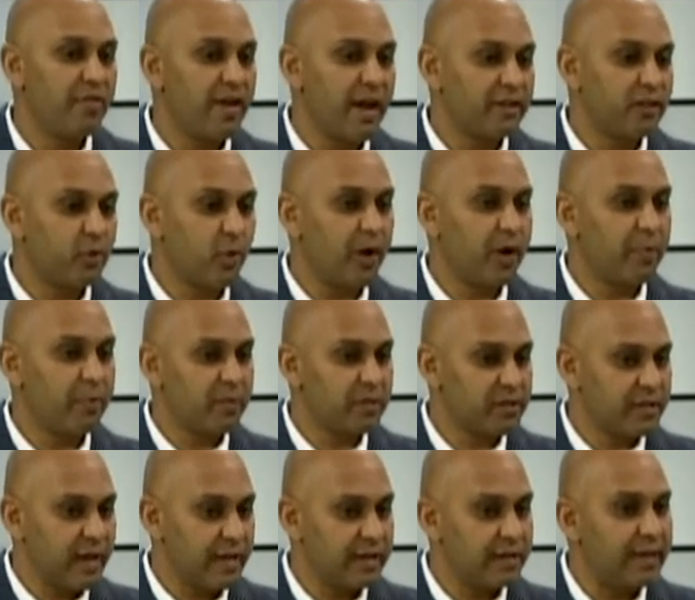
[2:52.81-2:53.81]
that
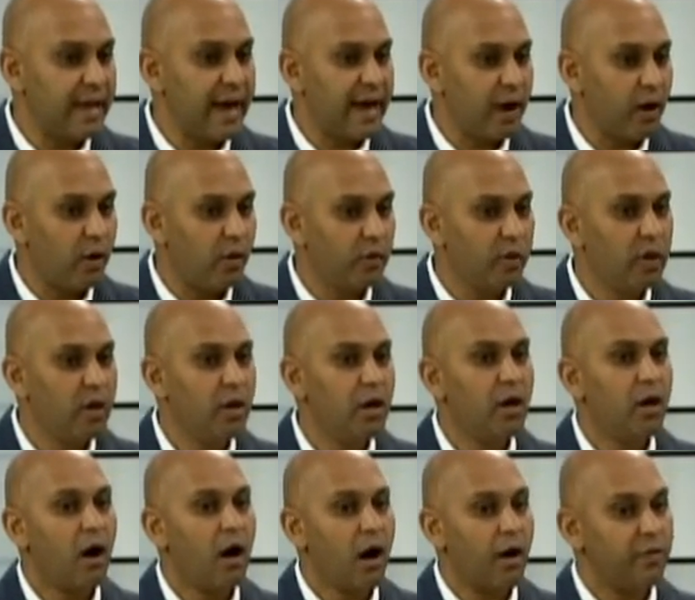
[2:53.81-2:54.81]
20% down
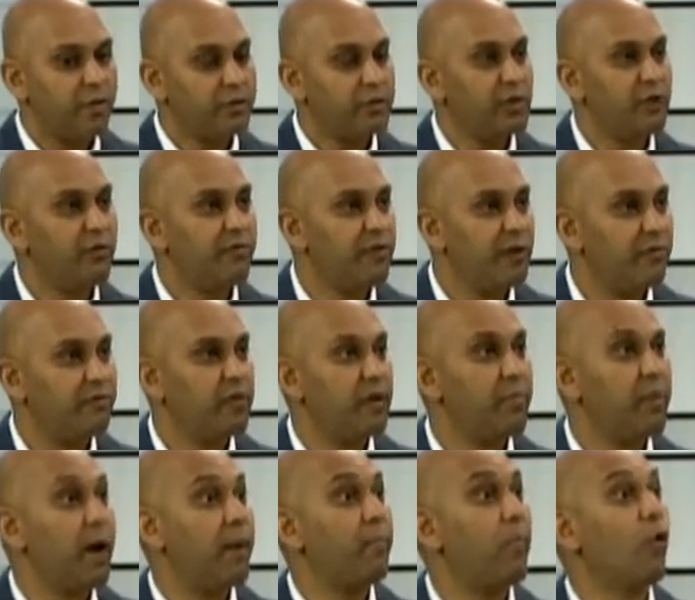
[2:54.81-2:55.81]
on the $250,000,
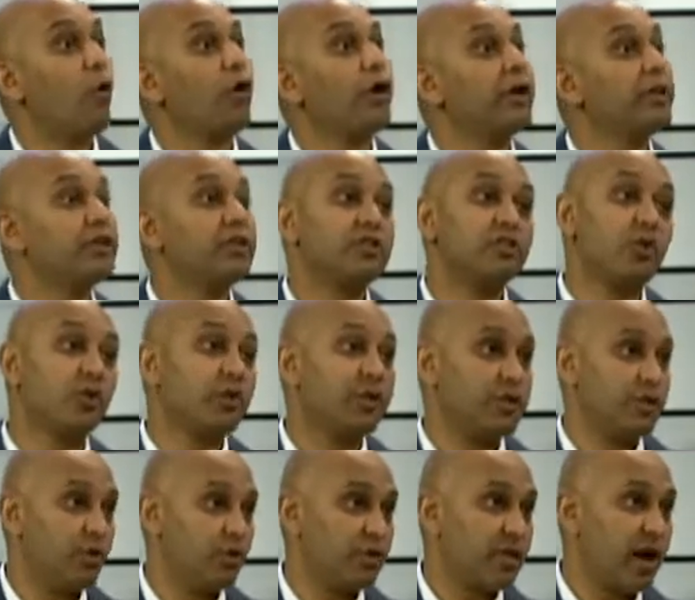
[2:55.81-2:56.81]
my mortgage is only
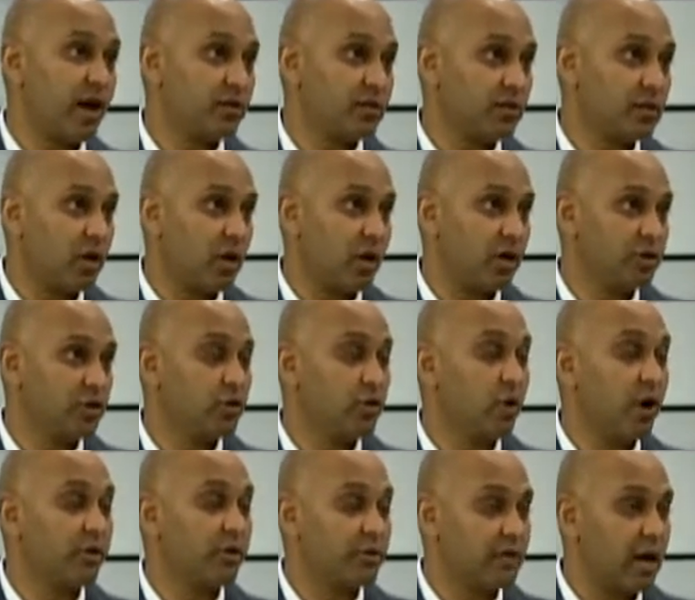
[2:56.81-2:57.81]

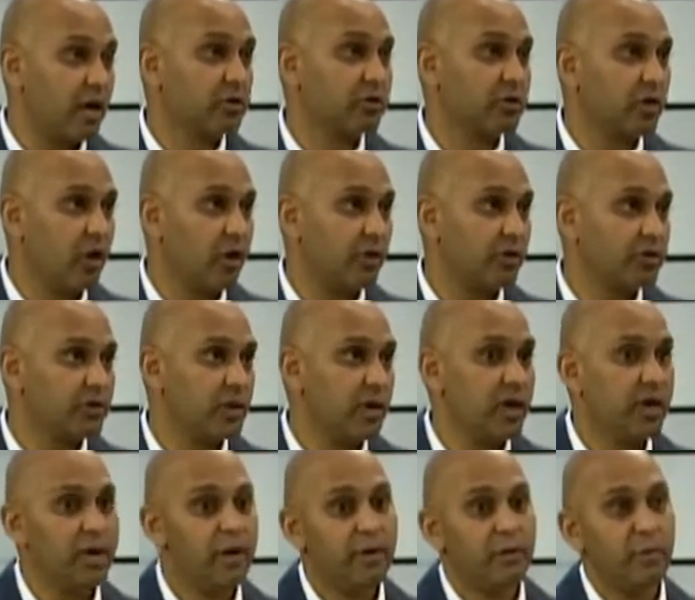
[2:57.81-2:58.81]
$200,000.
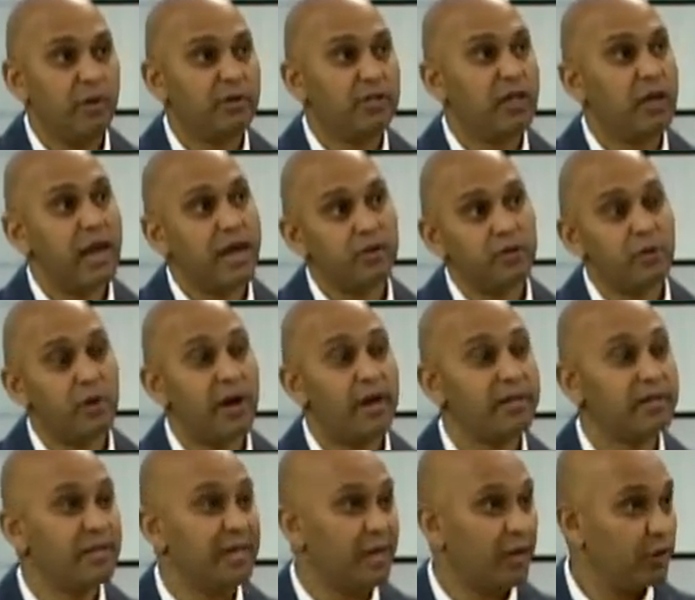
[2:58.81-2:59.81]
With today's
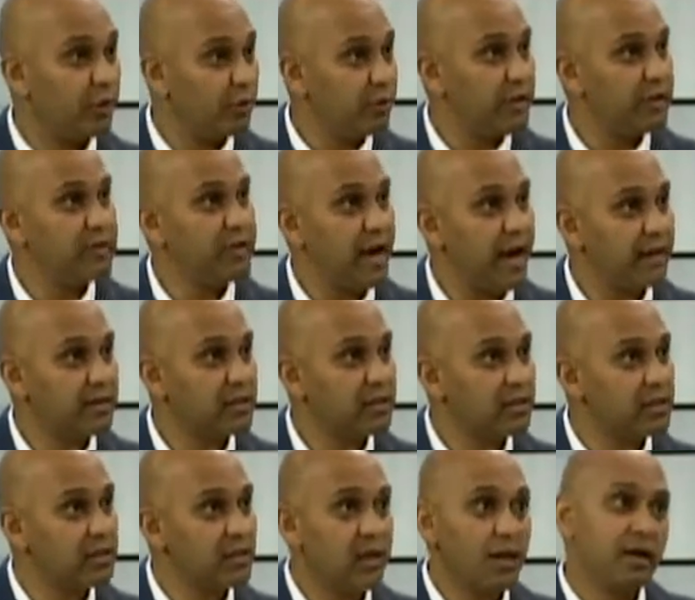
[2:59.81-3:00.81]
rates, including
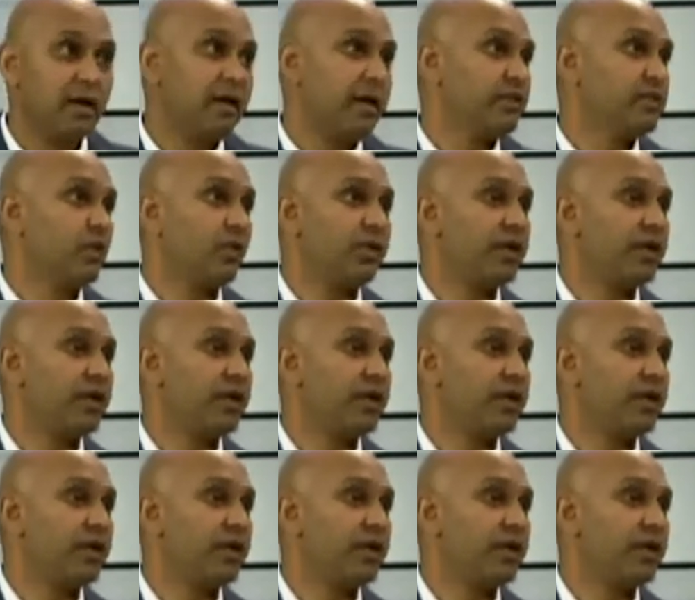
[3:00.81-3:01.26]
taxes, it's only